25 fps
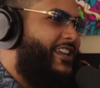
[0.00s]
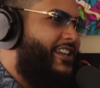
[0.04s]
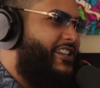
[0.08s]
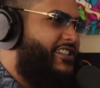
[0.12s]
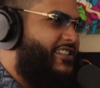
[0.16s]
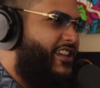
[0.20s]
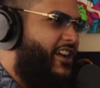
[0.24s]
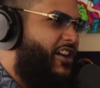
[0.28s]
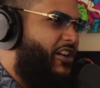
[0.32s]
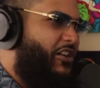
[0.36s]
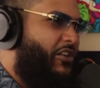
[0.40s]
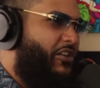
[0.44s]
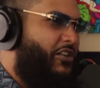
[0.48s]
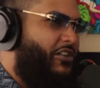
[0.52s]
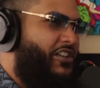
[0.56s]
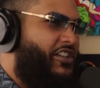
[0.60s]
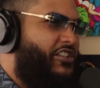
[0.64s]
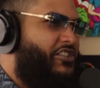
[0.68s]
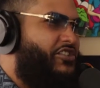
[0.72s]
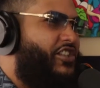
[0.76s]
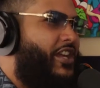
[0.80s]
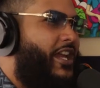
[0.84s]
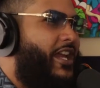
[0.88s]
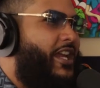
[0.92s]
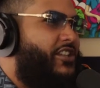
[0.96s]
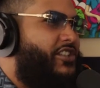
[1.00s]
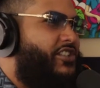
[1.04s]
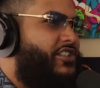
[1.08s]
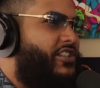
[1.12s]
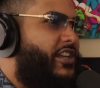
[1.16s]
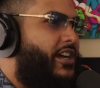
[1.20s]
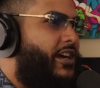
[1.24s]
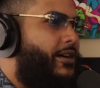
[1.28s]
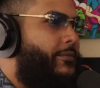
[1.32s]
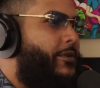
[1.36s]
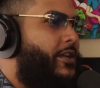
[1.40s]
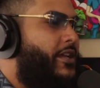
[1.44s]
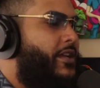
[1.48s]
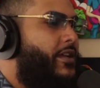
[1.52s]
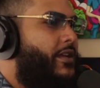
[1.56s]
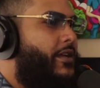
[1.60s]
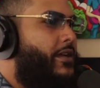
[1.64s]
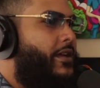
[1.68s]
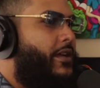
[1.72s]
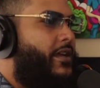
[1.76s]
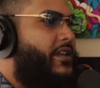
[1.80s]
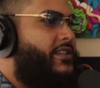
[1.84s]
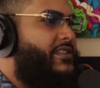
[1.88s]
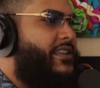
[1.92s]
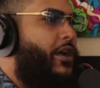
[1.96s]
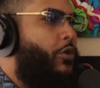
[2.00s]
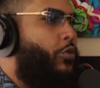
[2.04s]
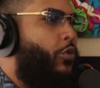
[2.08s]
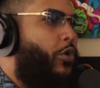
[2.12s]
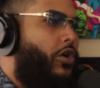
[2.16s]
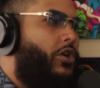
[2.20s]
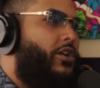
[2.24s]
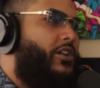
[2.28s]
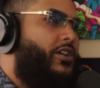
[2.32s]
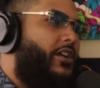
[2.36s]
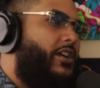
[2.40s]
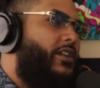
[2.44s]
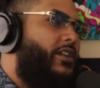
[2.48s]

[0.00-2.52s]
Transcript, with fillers: and then it's like, oh, he changed up. It's like it's like, well,